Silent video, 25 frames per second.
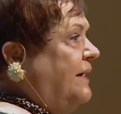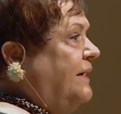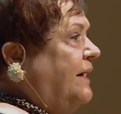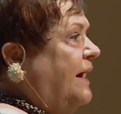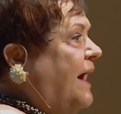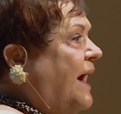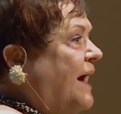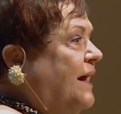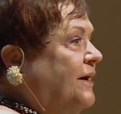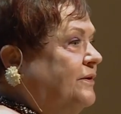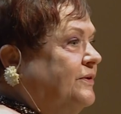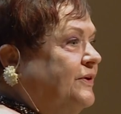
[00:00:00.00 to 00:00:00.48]

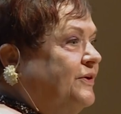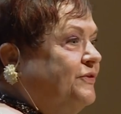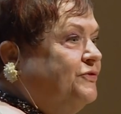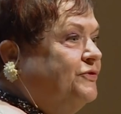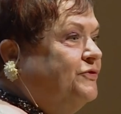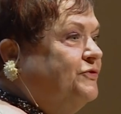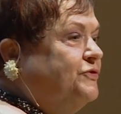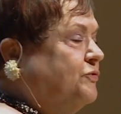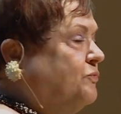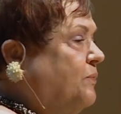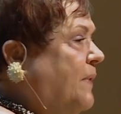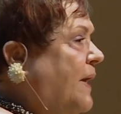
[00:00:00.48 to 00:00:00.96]
any
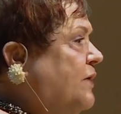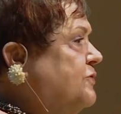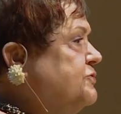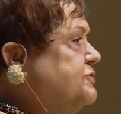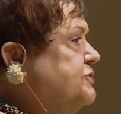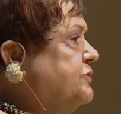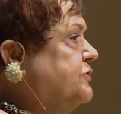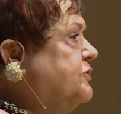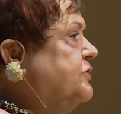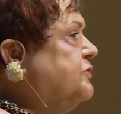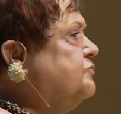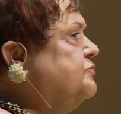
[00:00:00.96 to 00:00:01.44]
adolescents
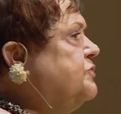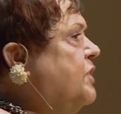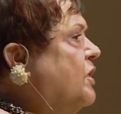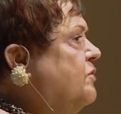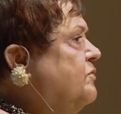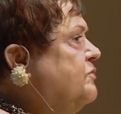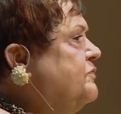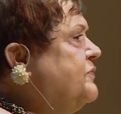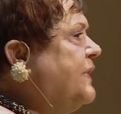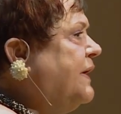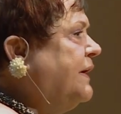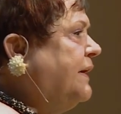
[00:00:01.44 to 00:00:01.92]
around you, you
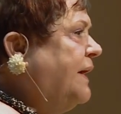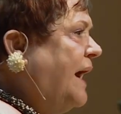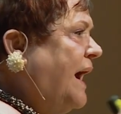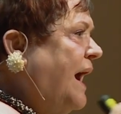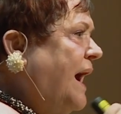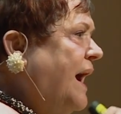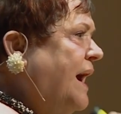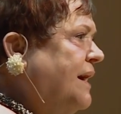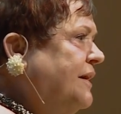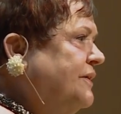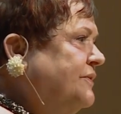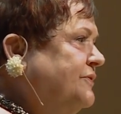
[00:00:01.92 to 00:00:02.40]
know
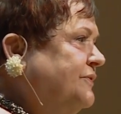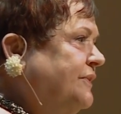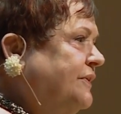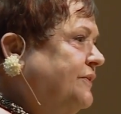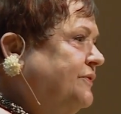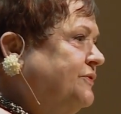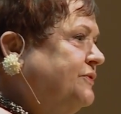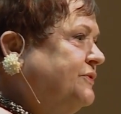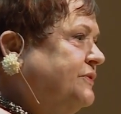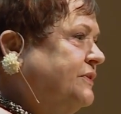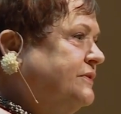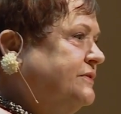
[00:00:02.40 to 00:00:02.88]
that
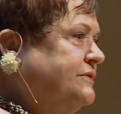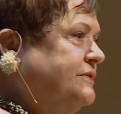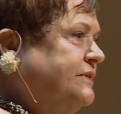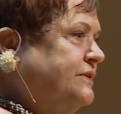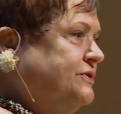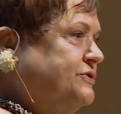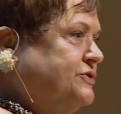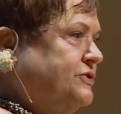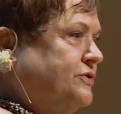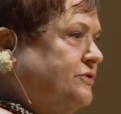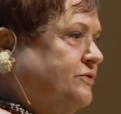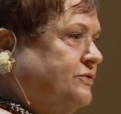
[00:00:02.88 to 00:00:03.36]
access to
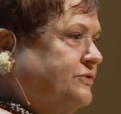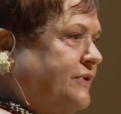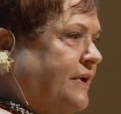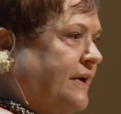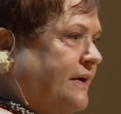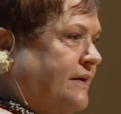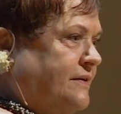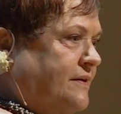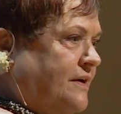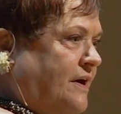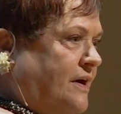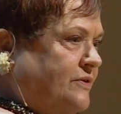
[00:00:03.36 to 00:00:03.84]
digital
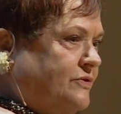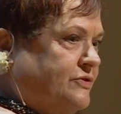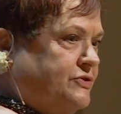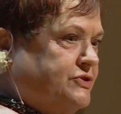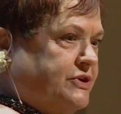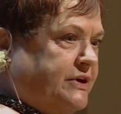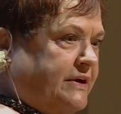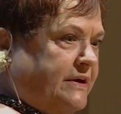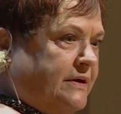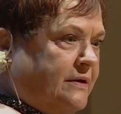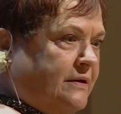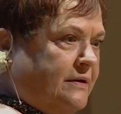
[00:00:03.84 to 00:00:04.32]

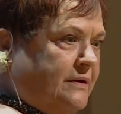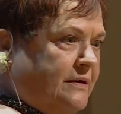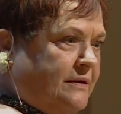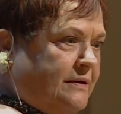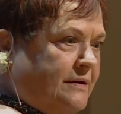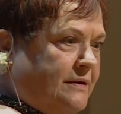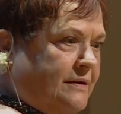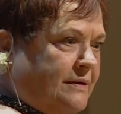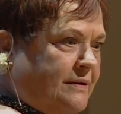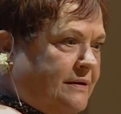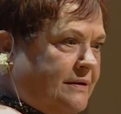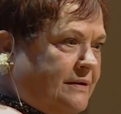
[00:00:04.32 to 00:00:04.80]
technology
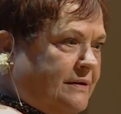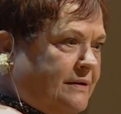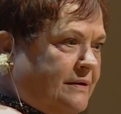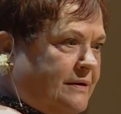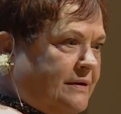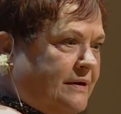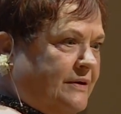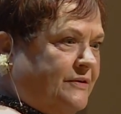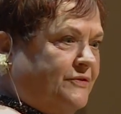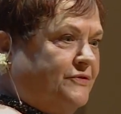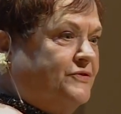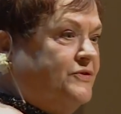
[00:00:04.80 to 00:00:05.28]

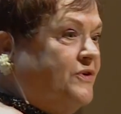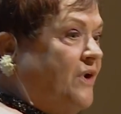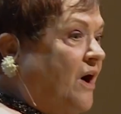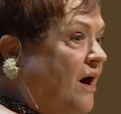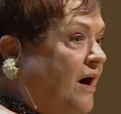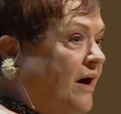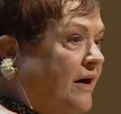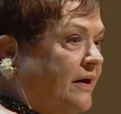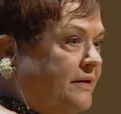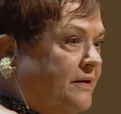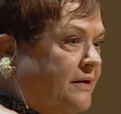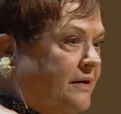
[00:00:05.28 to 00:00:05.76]
is
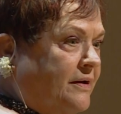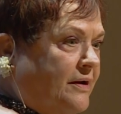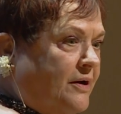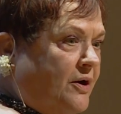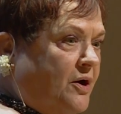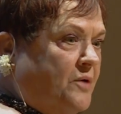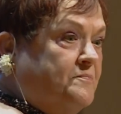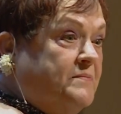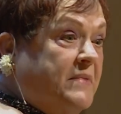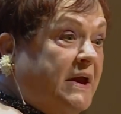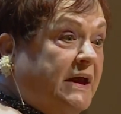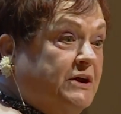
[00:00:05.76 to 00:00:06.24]

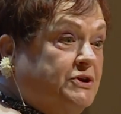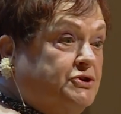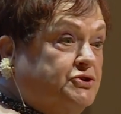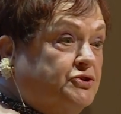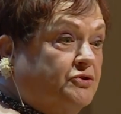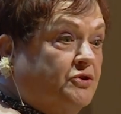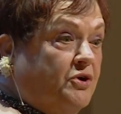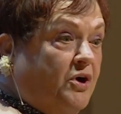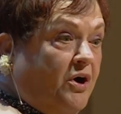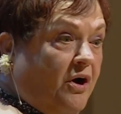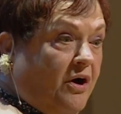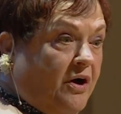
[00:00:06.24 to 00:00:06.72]
not a
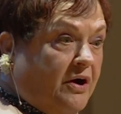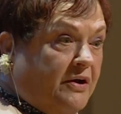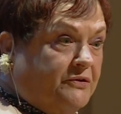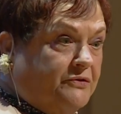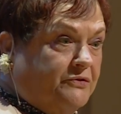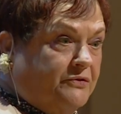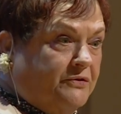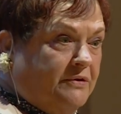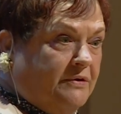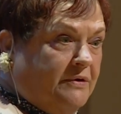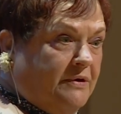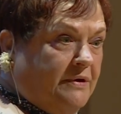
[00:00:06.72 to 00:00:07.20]
major
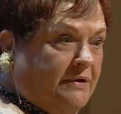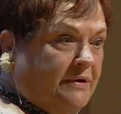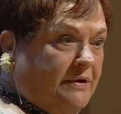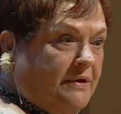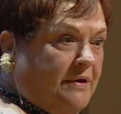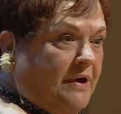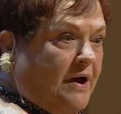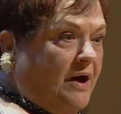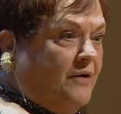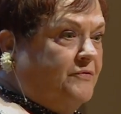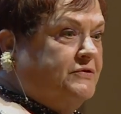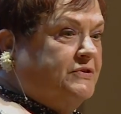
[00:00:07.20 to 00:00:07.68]
cause
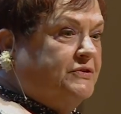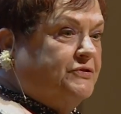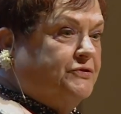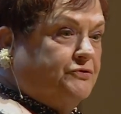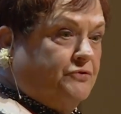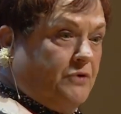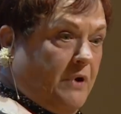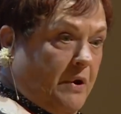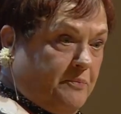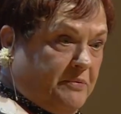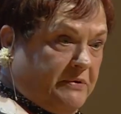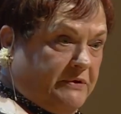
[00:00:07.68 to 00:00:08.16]
of
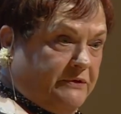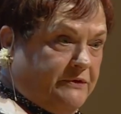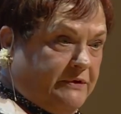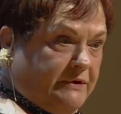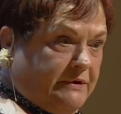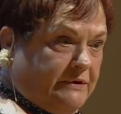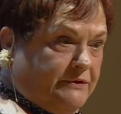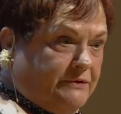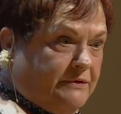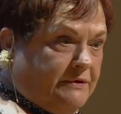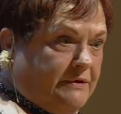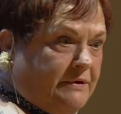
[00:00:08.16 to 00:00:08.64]

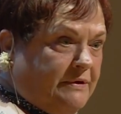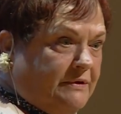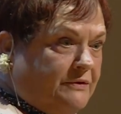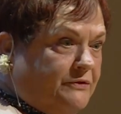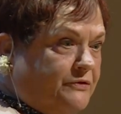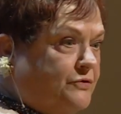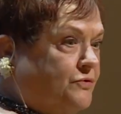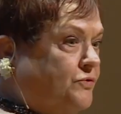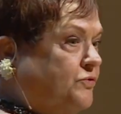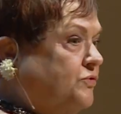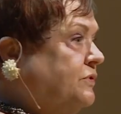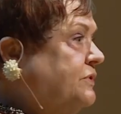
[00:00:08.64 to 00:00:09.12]
discrepancies
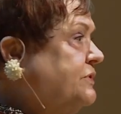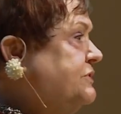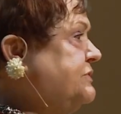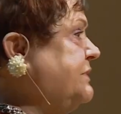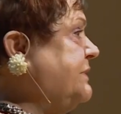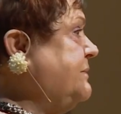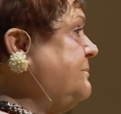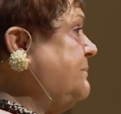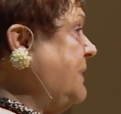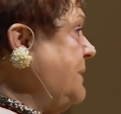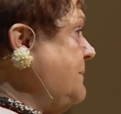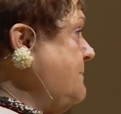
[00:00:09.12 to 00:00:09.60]
in school
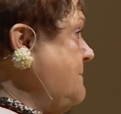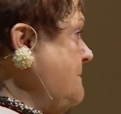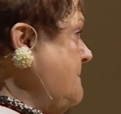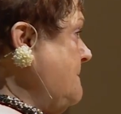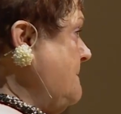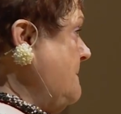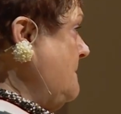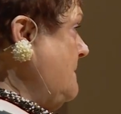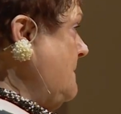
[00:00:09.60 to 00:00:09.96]
achievement.